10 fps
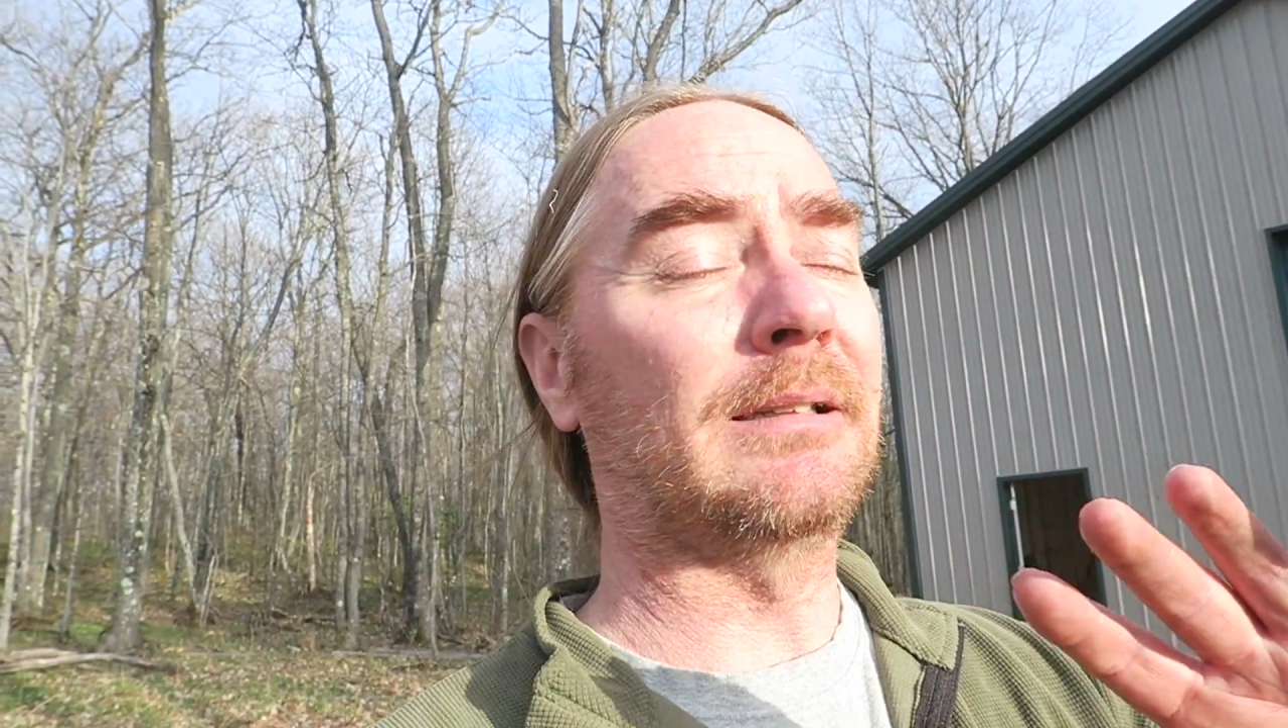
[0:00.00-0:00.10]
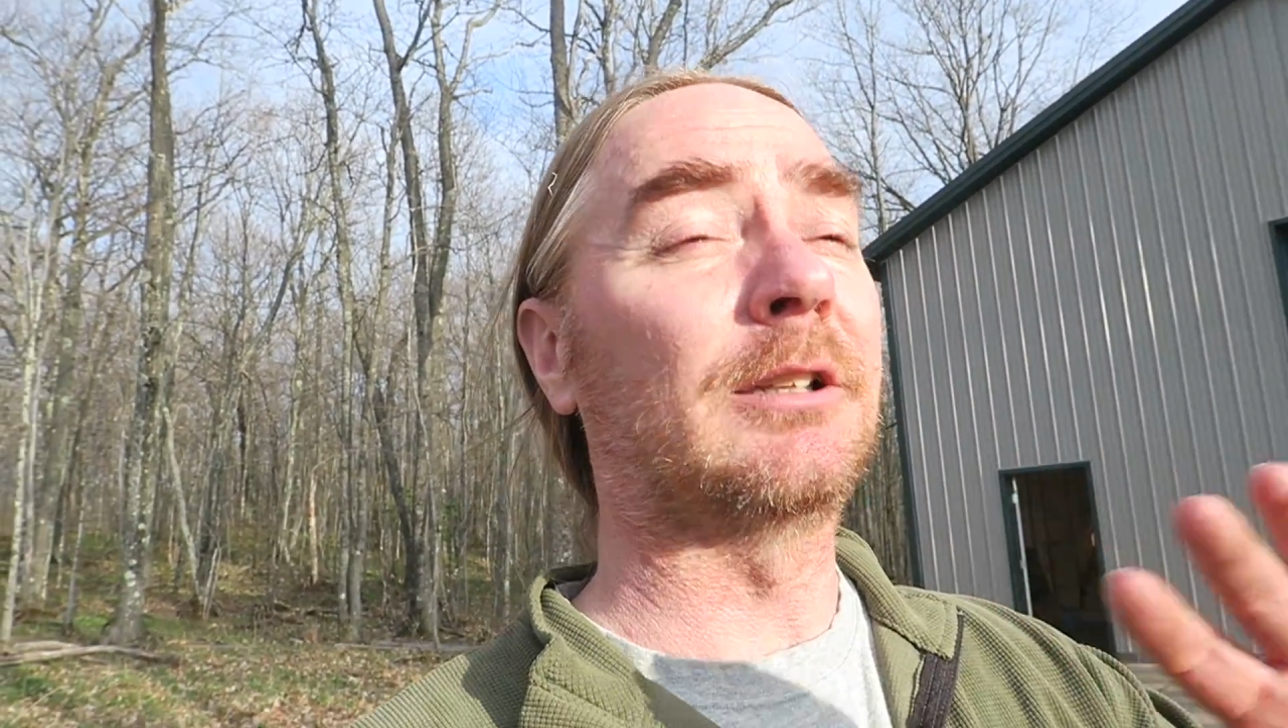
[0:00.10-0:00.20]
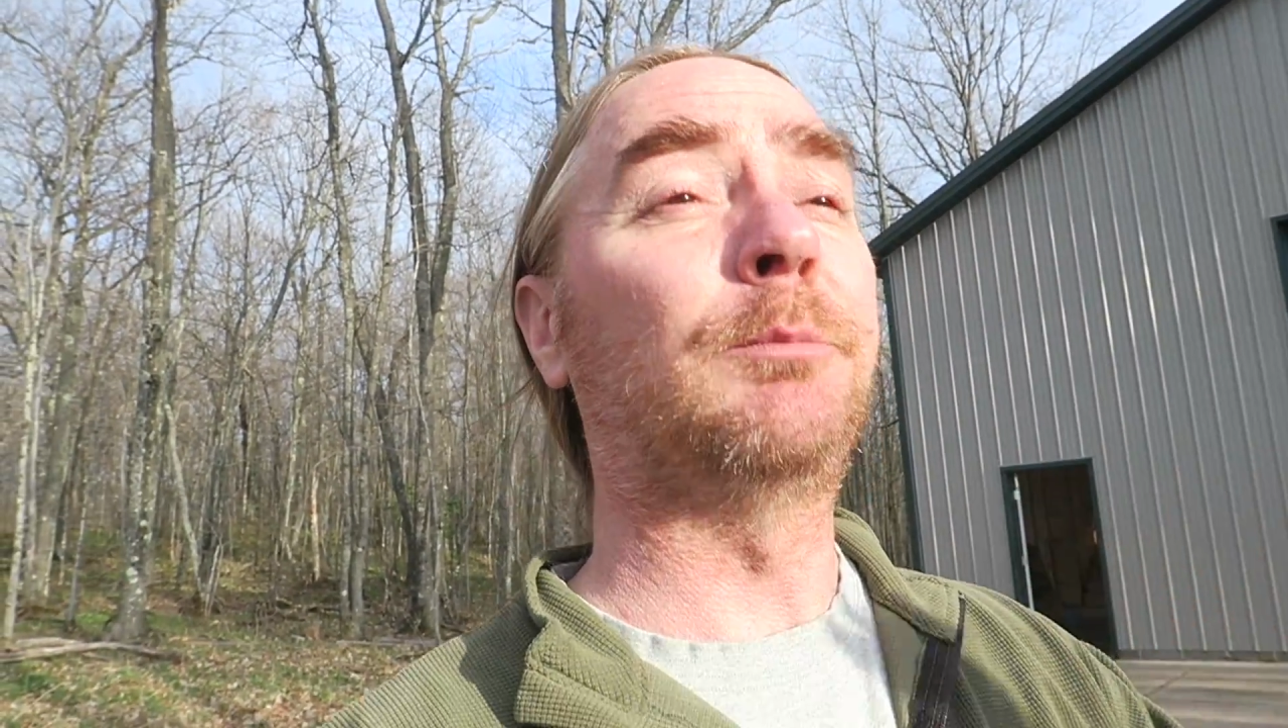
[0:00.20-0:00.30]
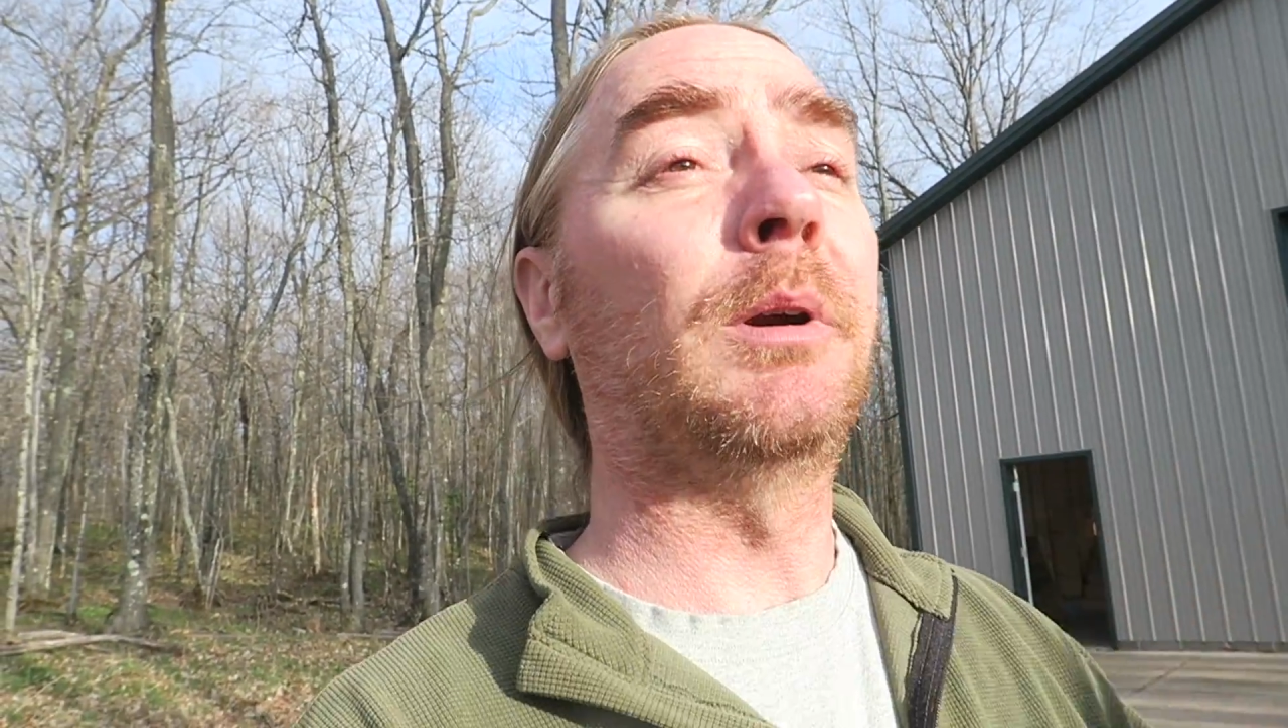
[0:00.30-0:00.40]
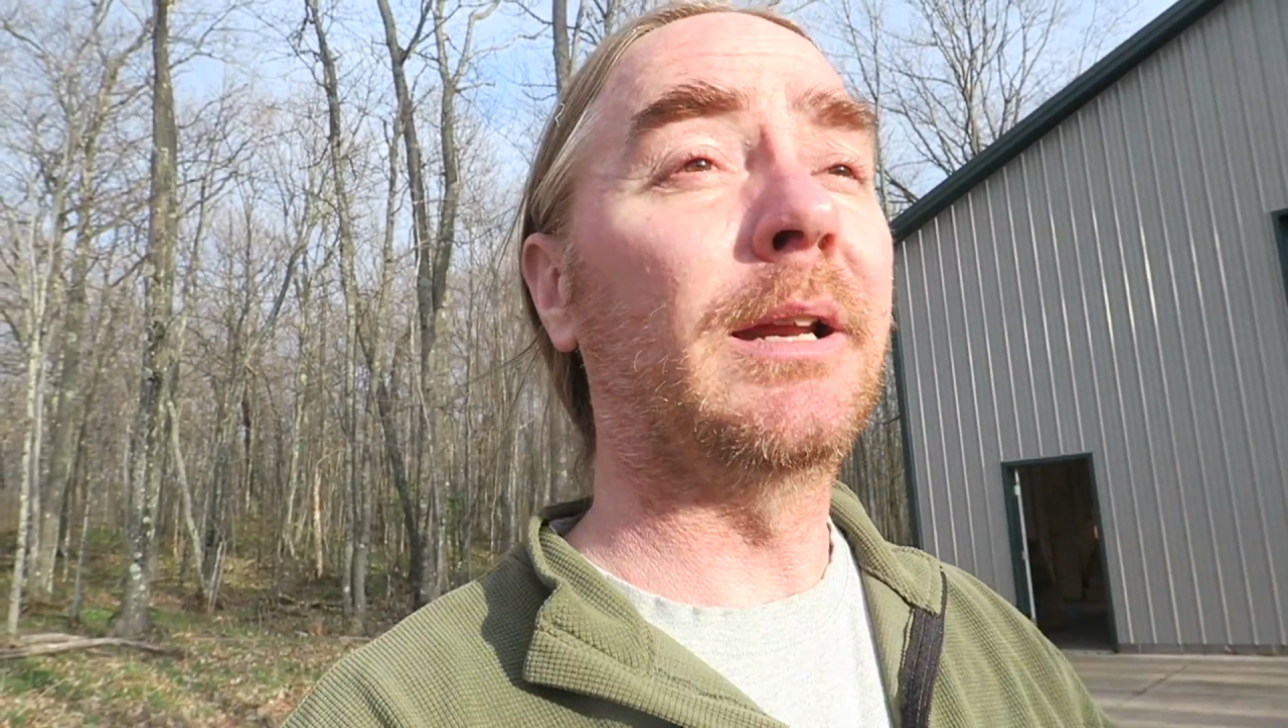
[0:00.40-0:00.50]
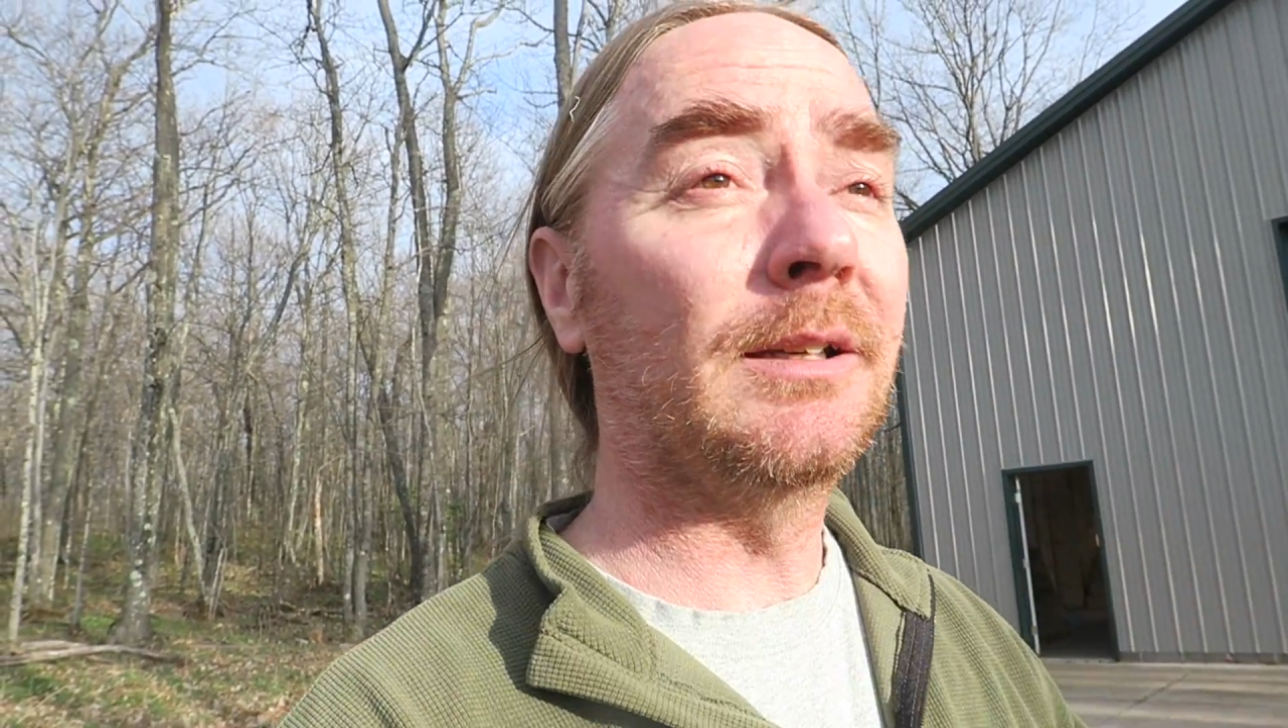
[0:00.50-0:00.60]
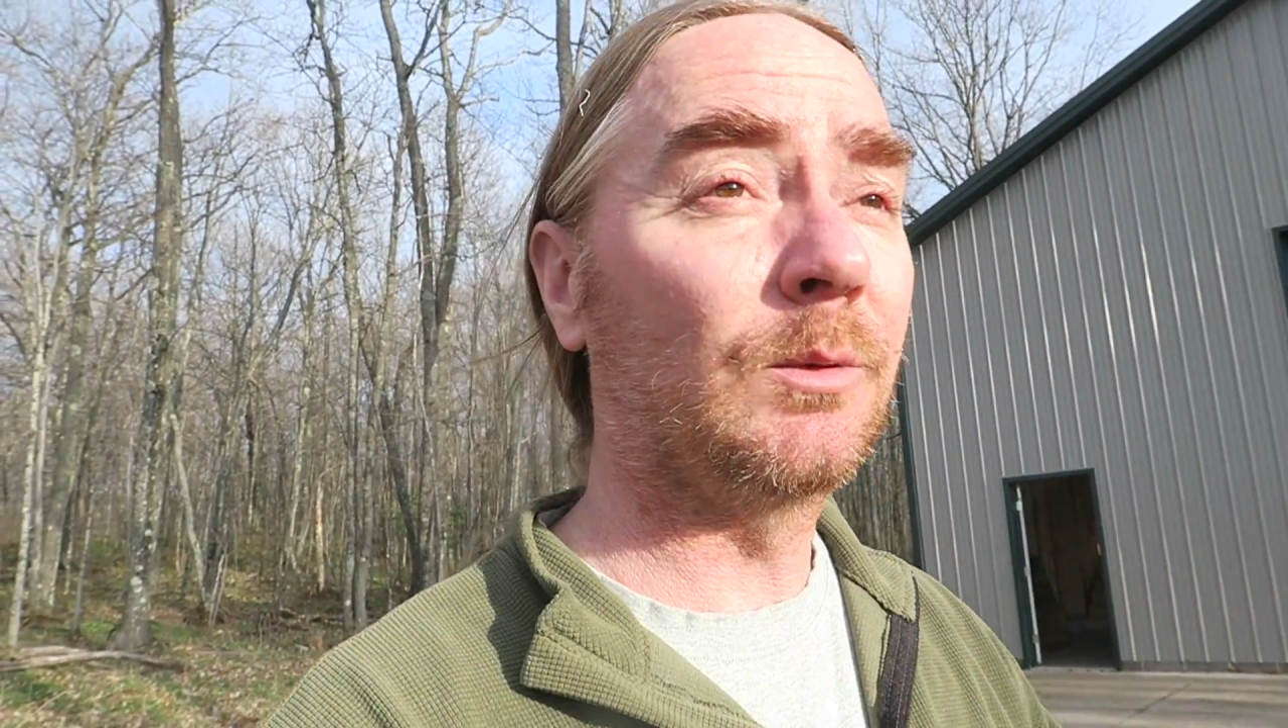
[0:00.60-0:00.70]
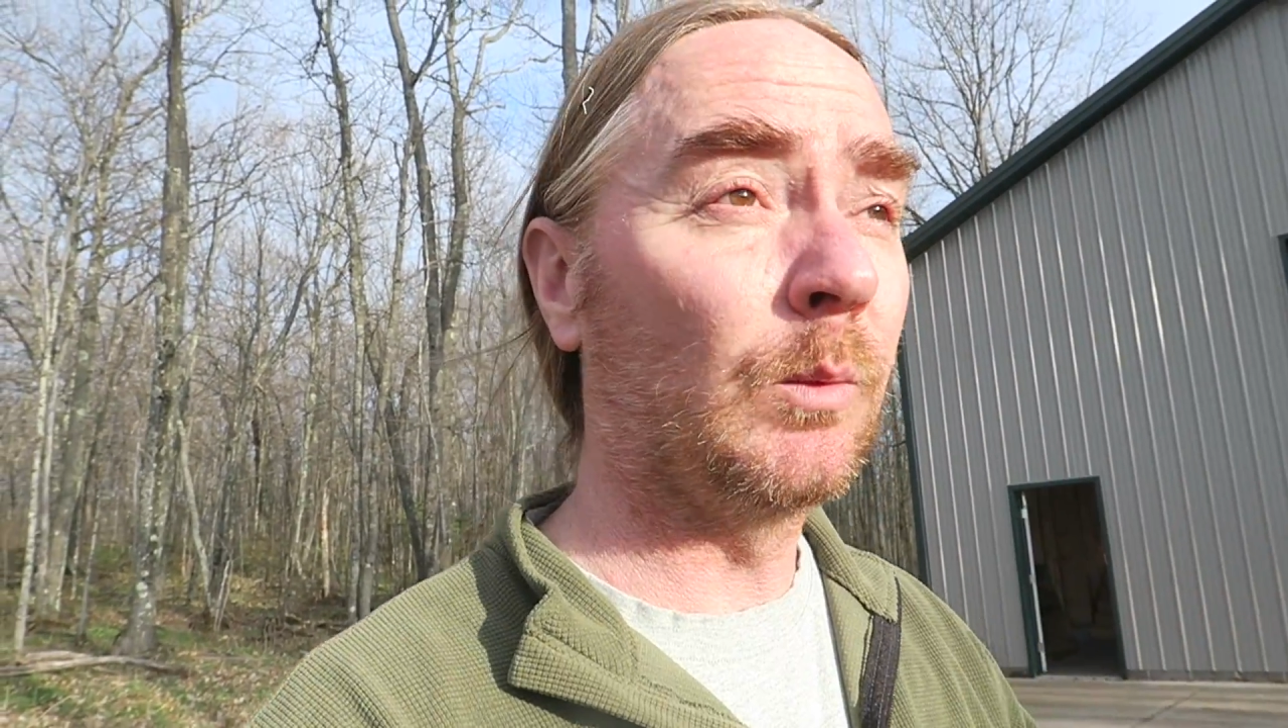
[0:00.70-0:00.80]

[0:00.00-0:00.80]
experience